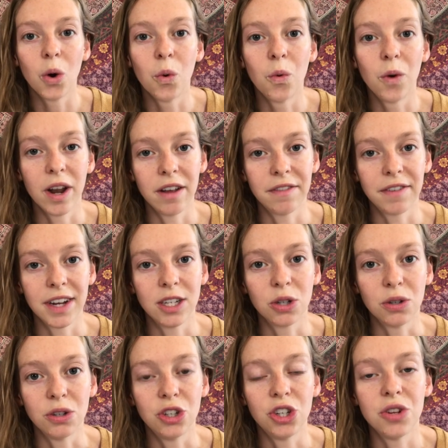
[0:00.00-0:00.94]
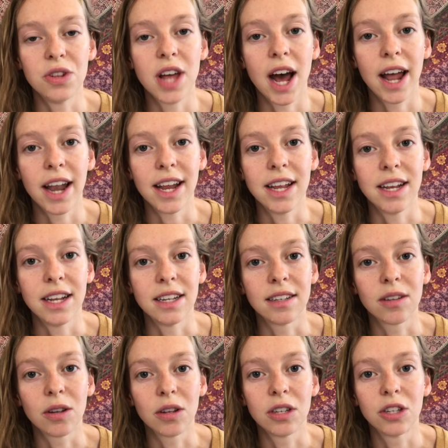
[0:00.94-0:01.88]
What if I told you that it
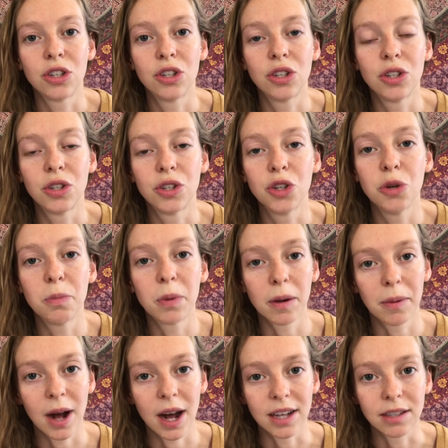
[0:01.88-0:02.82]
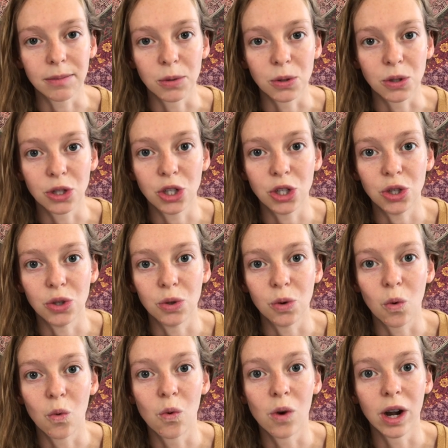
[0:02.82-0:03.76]
is super possible
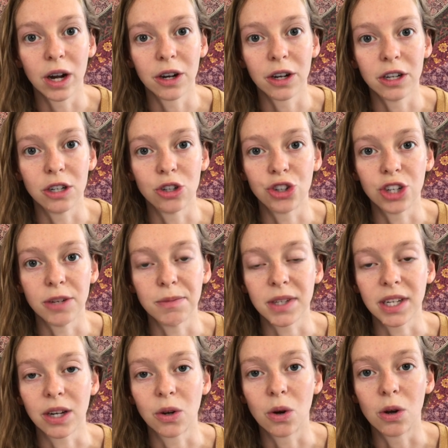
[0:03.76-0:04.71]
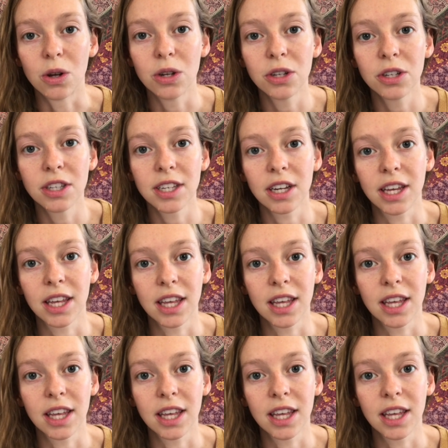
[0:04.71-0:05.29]
to work on your dreams and goals,